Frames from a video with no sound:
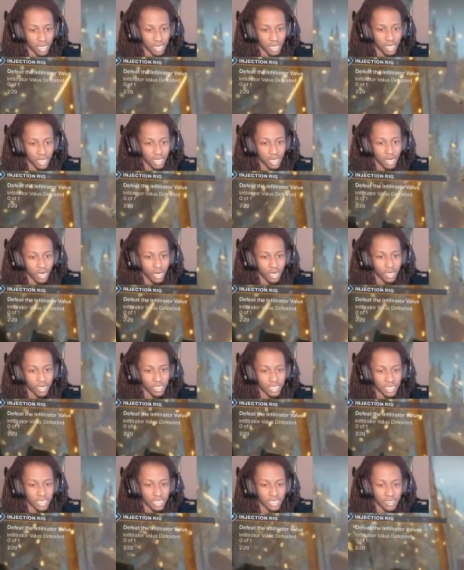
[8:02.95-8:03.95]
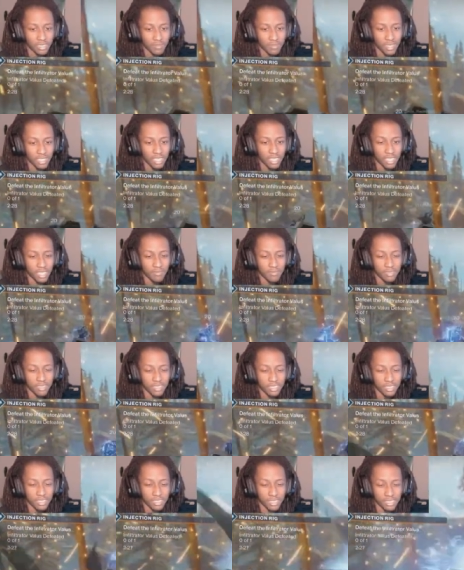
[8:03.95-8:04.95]
uh, arc lightning melee
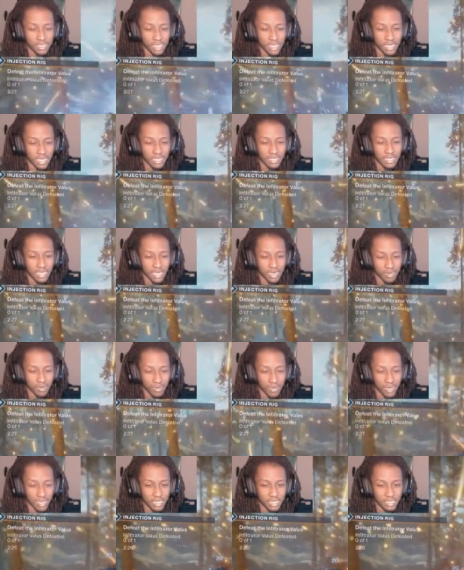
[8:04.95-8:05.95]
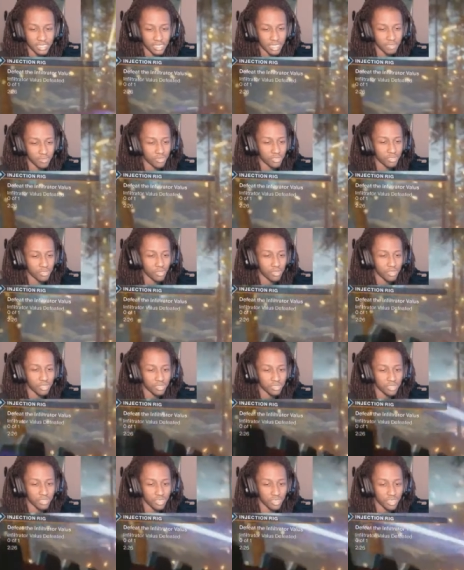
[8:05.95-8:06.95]
abilities, hits at a range and
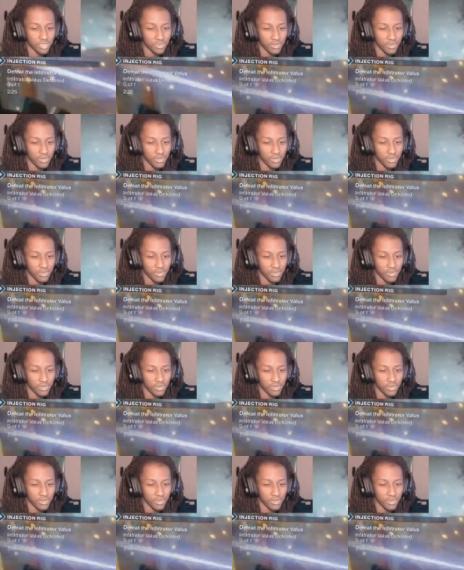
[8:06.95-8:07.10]
restores your